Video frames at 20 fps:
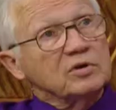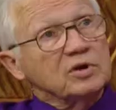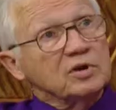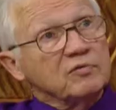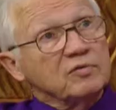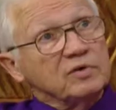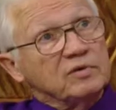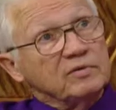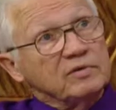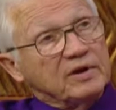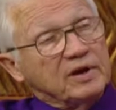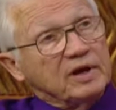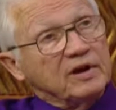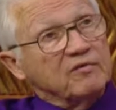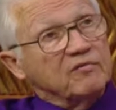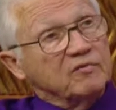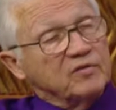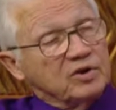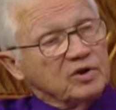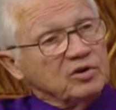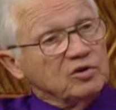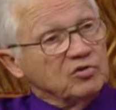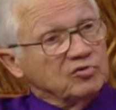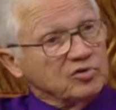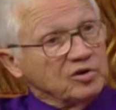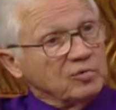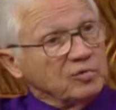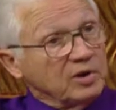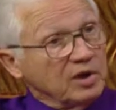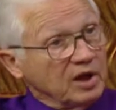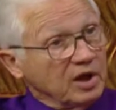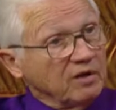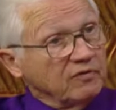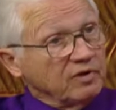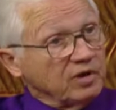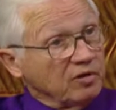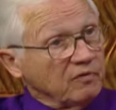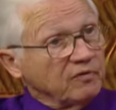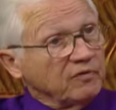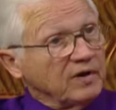different dining venues that we have,
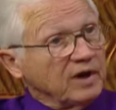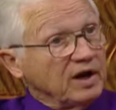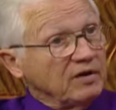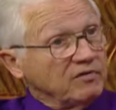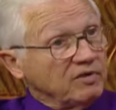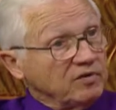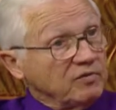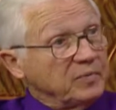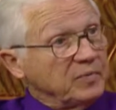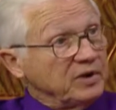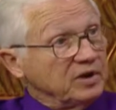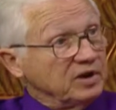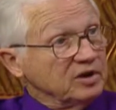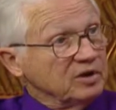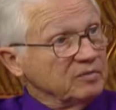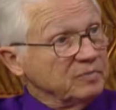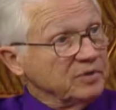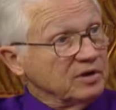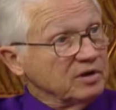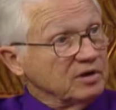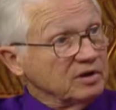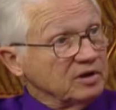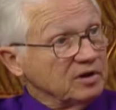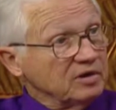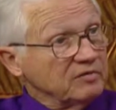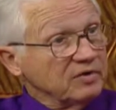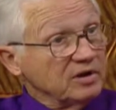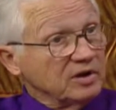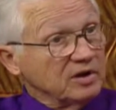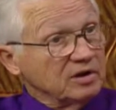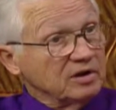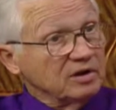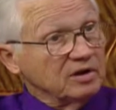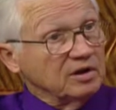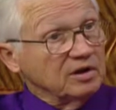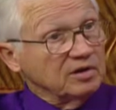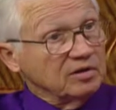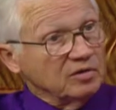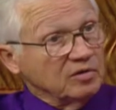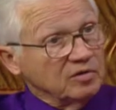and all five of them in independent living and,
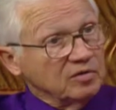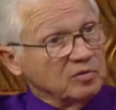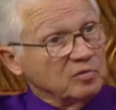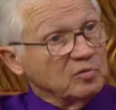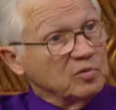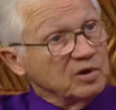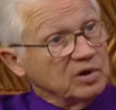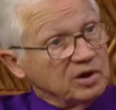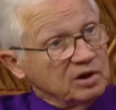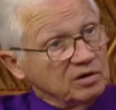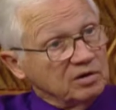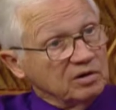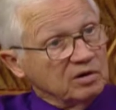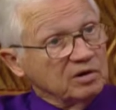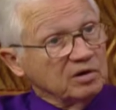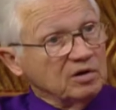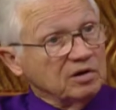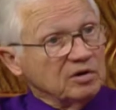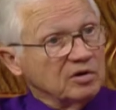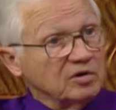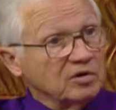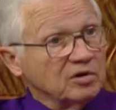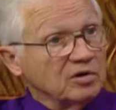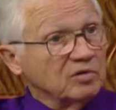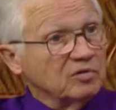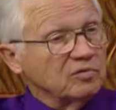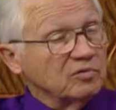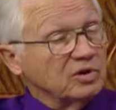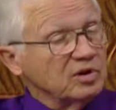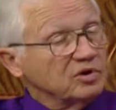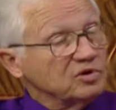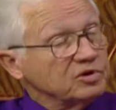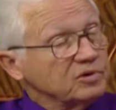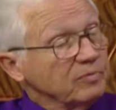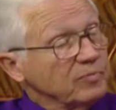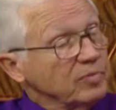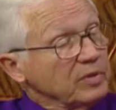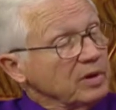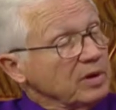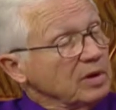and the one in, in Garden Ridge.
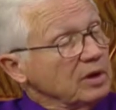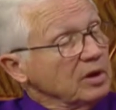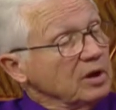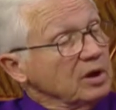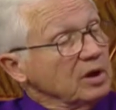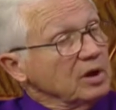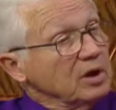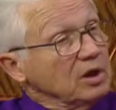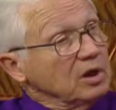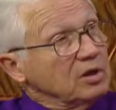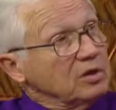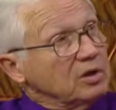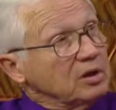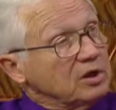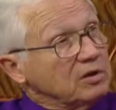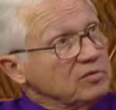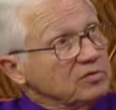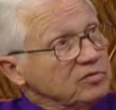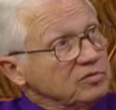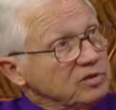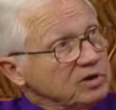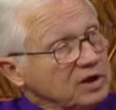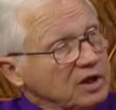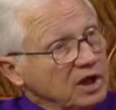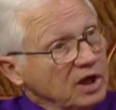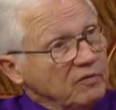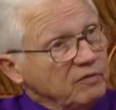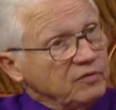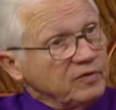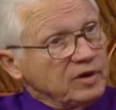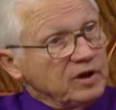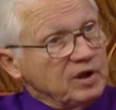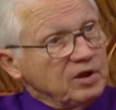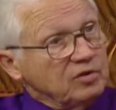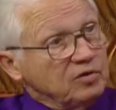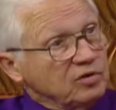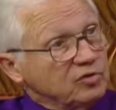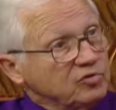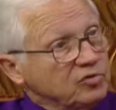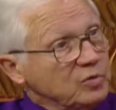The
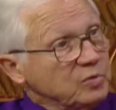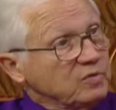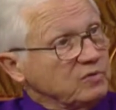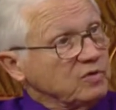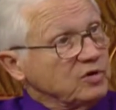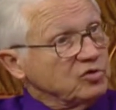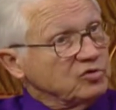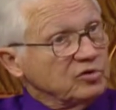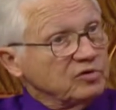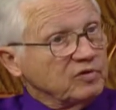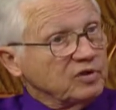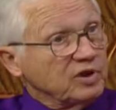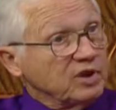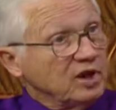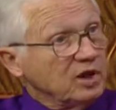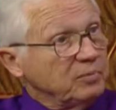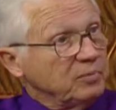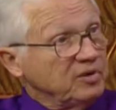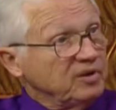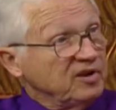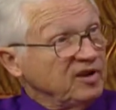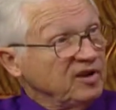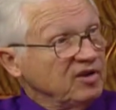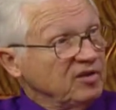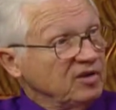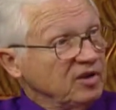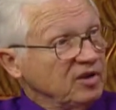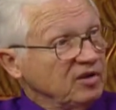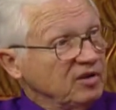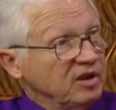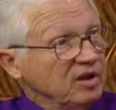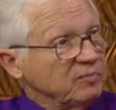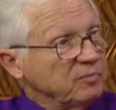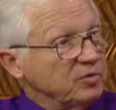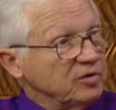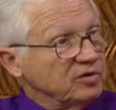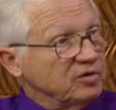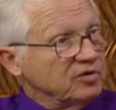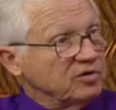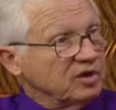cafe, the supervision of the cafe, the
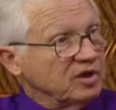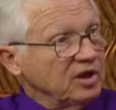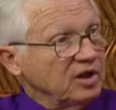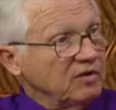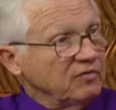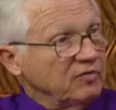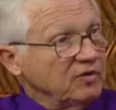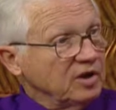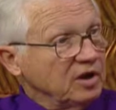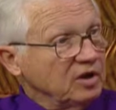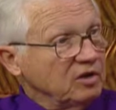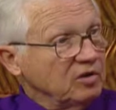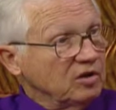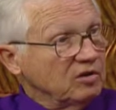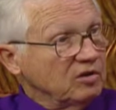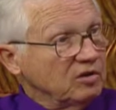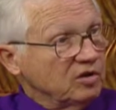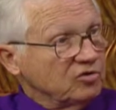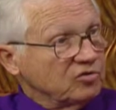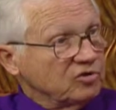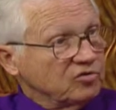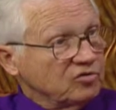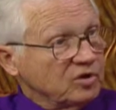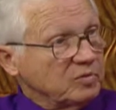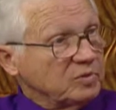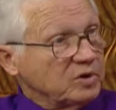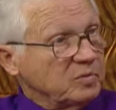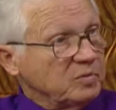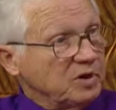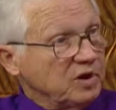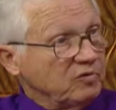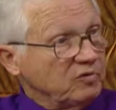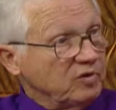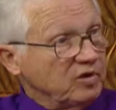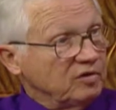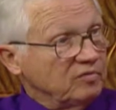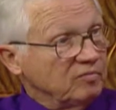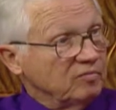input to the cafe, there is a subcommittee for the.